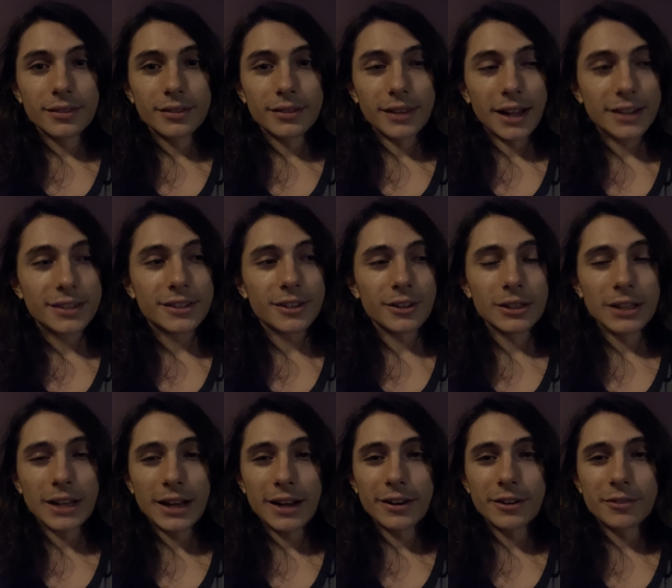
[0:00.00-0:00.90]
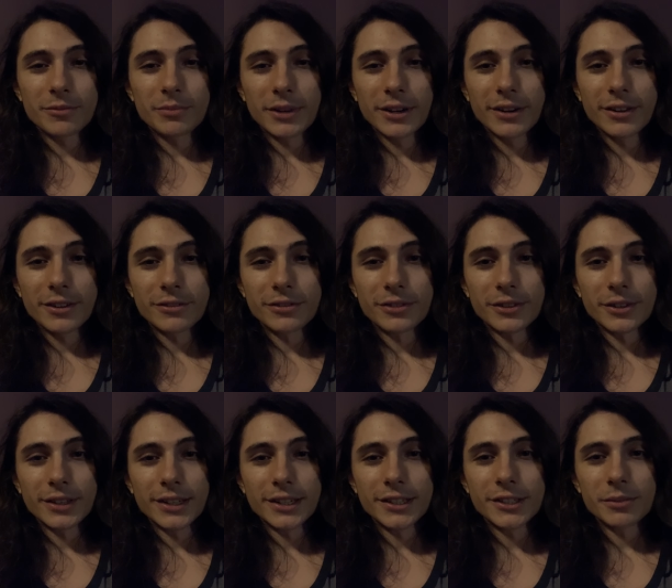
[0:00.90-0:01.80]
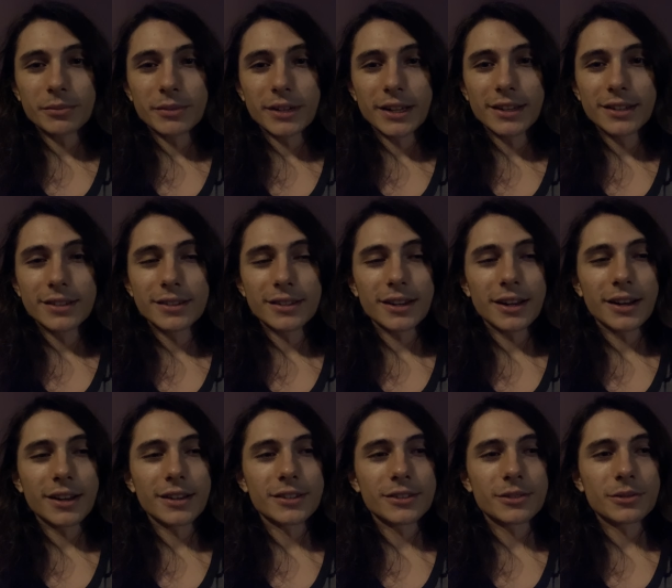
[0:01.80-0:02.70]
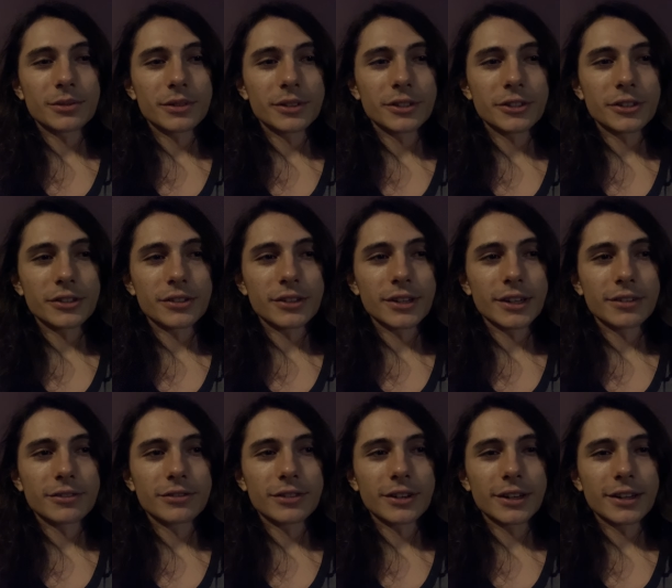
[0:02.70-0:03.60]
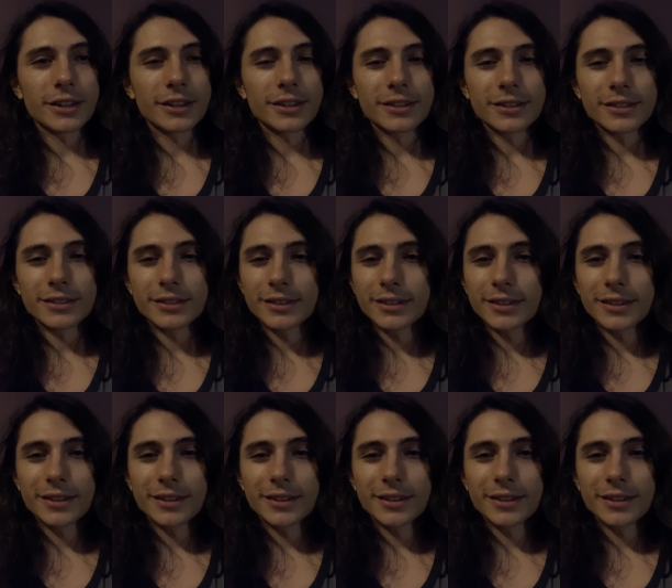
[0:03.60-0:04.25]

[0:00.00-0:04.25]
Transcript: that's a lot of money for like some kids in high school just like fucking just